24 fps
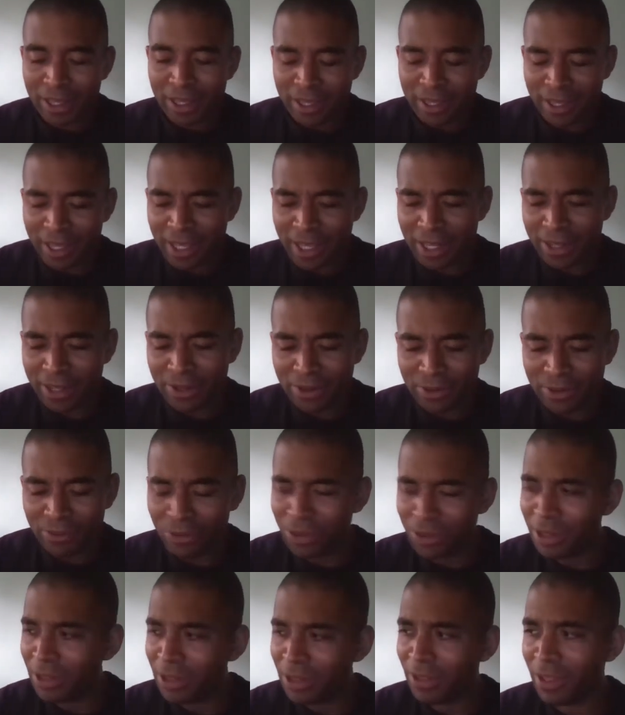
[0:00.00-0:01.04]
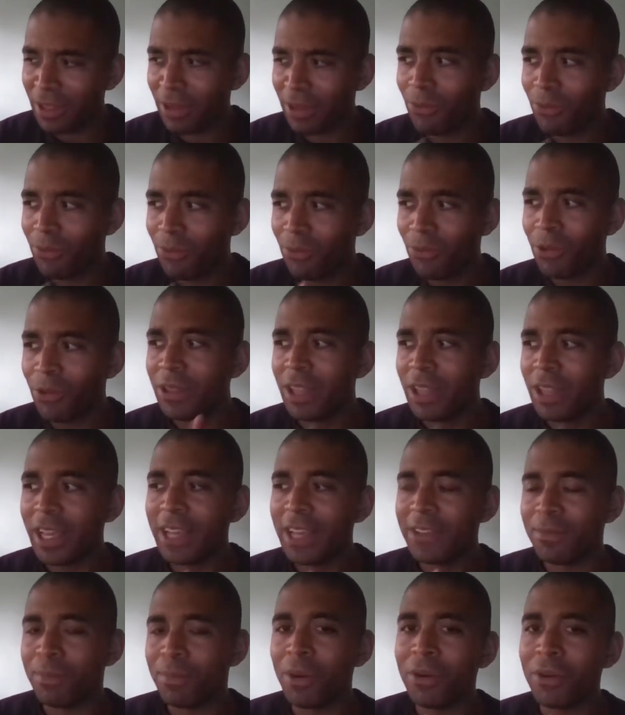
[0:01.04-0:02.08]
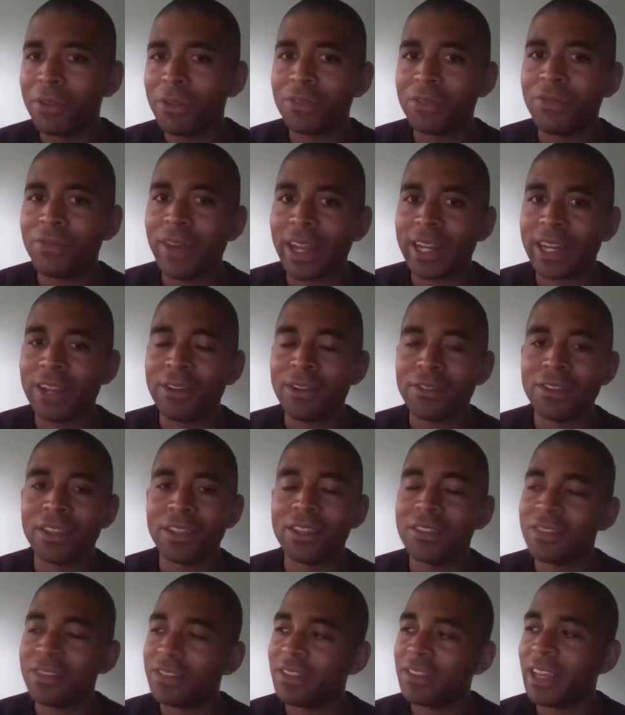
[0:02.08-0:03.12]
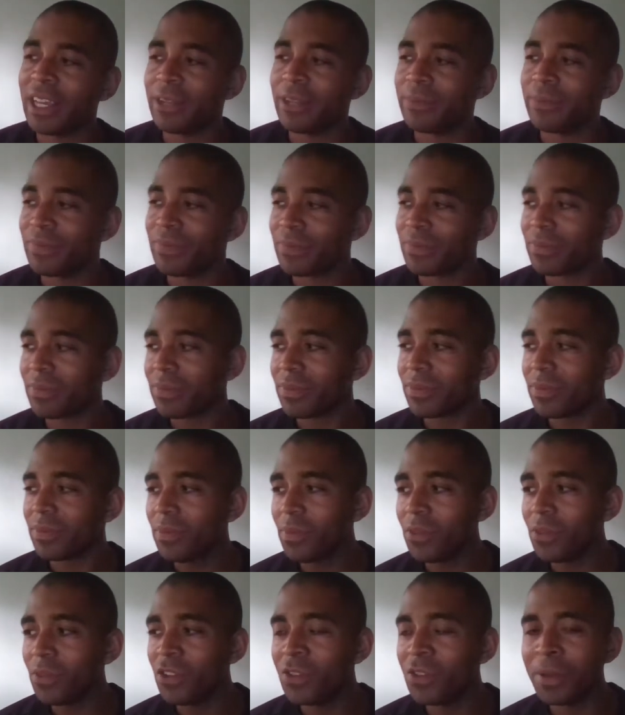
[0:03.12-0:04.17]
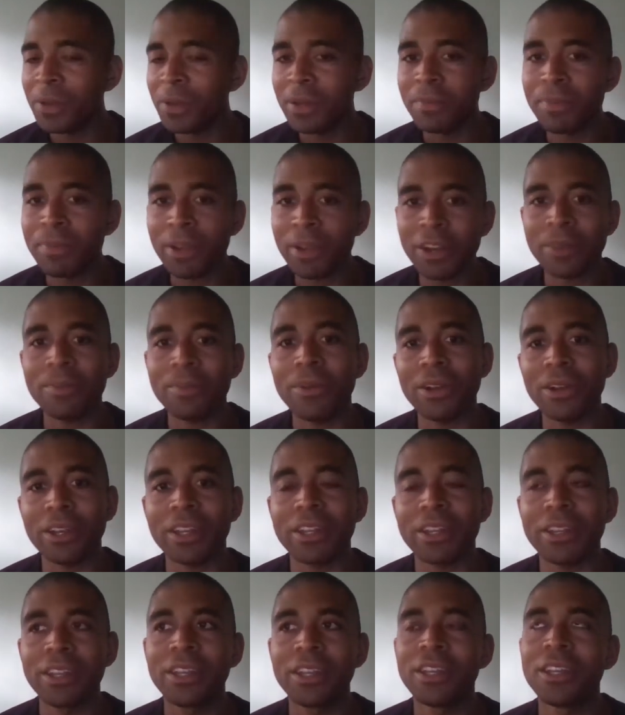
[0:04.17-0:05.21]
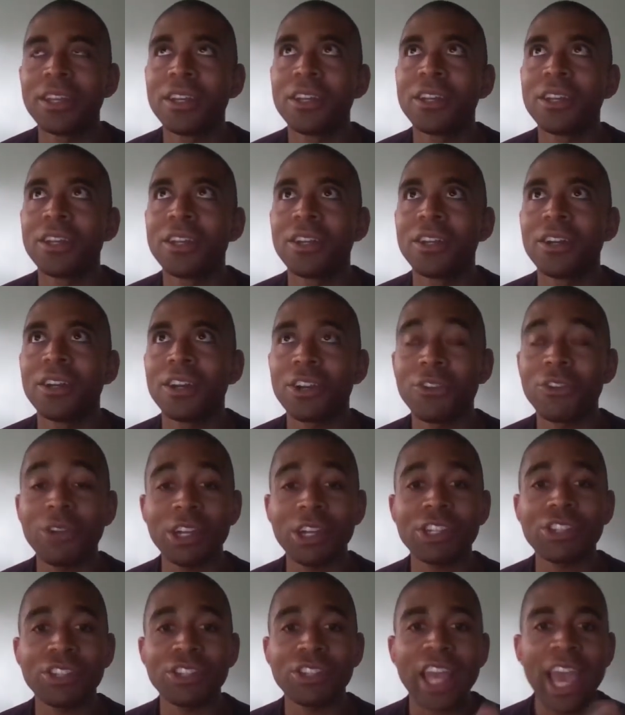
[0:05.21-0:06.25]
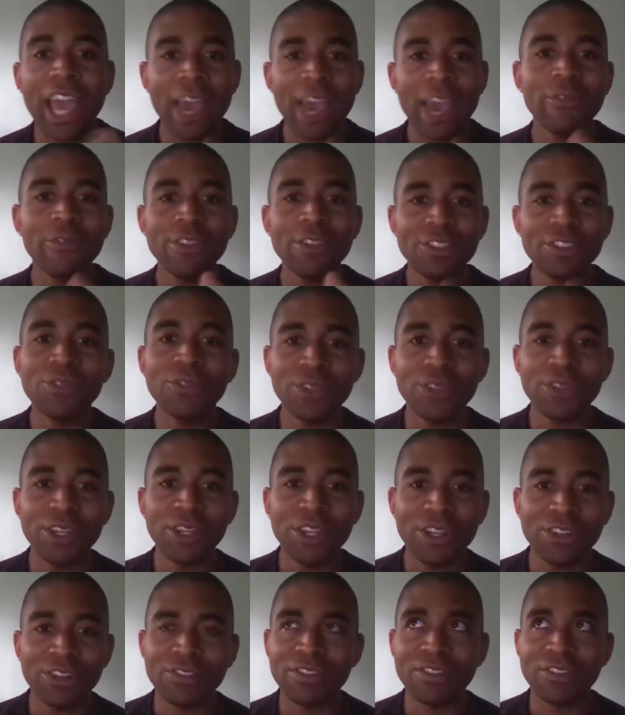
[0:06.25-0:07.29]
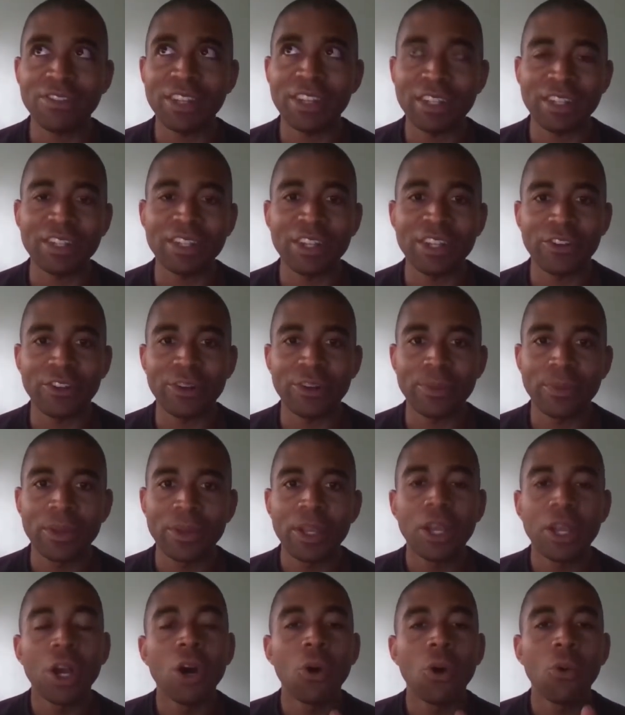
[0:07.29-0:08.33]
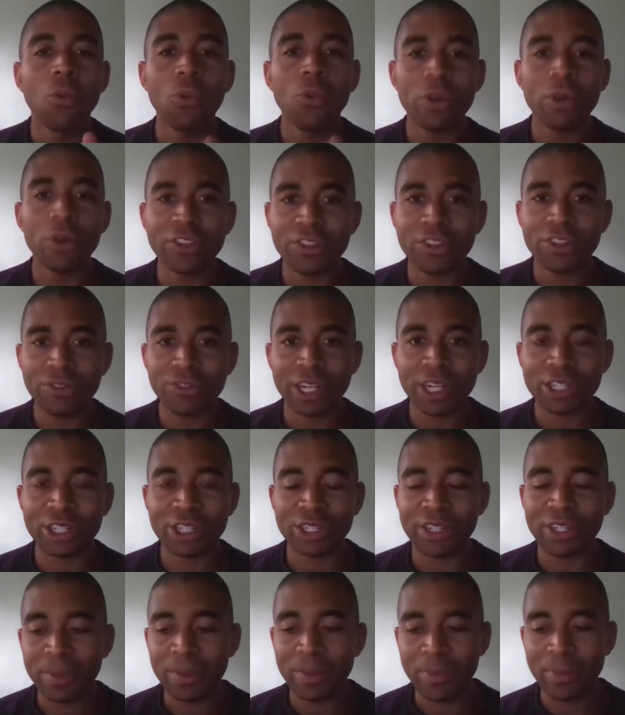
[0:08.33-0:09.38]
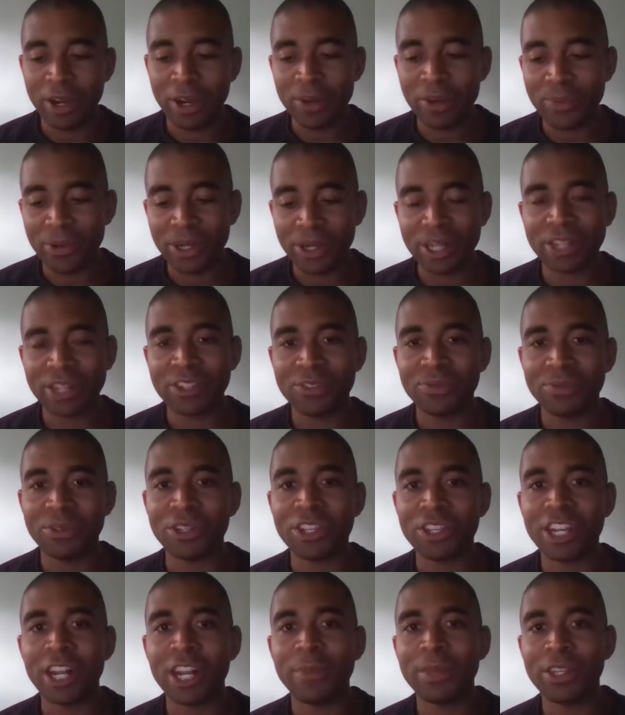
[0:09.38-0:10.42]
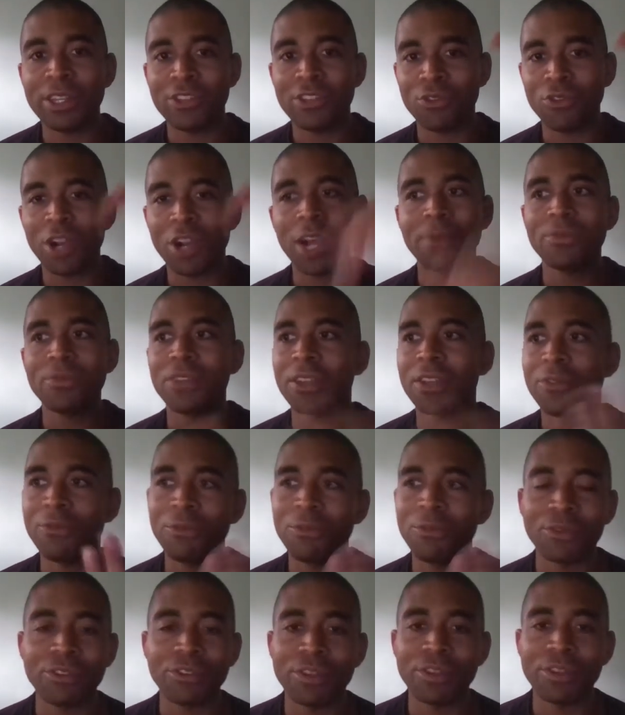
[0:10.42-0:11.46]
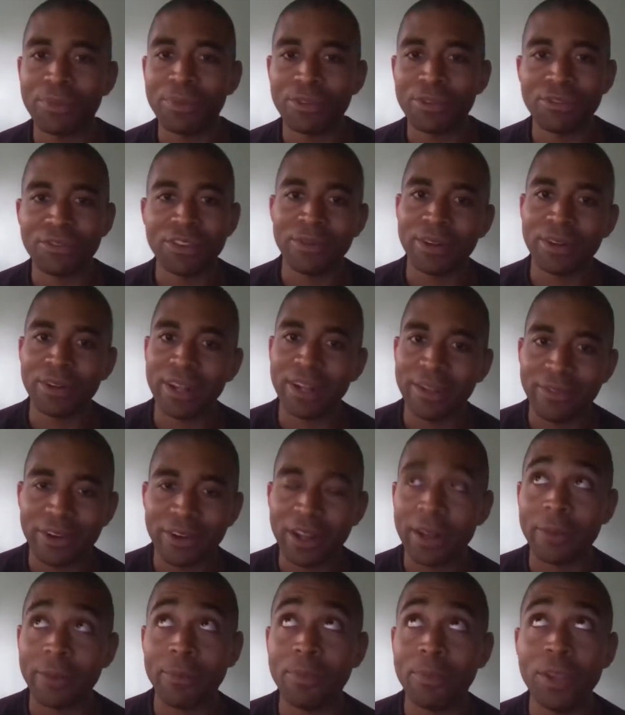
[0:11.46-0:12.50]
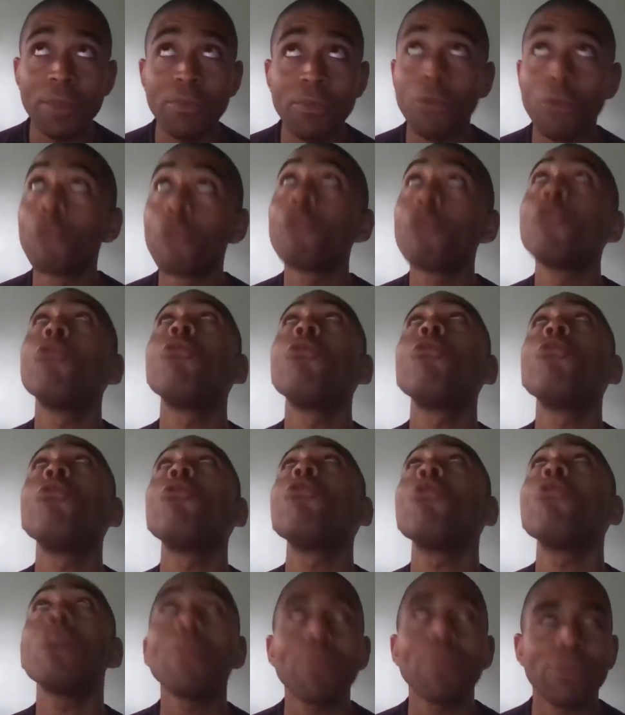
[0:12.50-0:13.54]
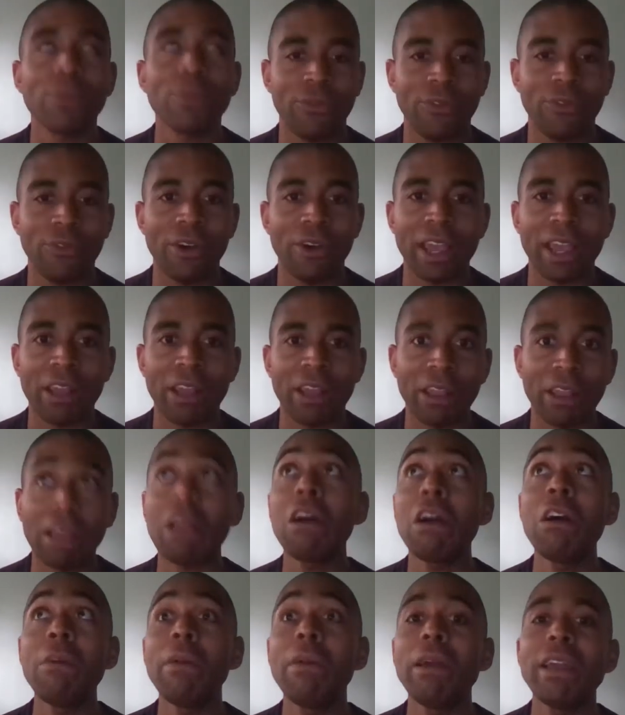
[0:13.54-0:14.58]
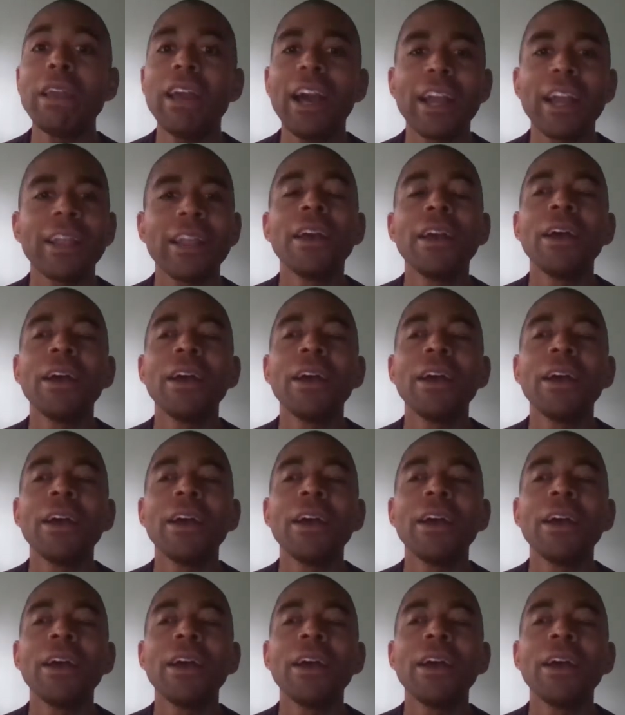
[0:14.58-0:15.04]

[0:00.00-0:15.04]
And one last bonus fact, I'll say this, is that it's been a bear market, a correction every single year since 1900. What is a correction? A bear market is when the economy drops like 14% or whatever, and people flip the fuck out, like, oh my God.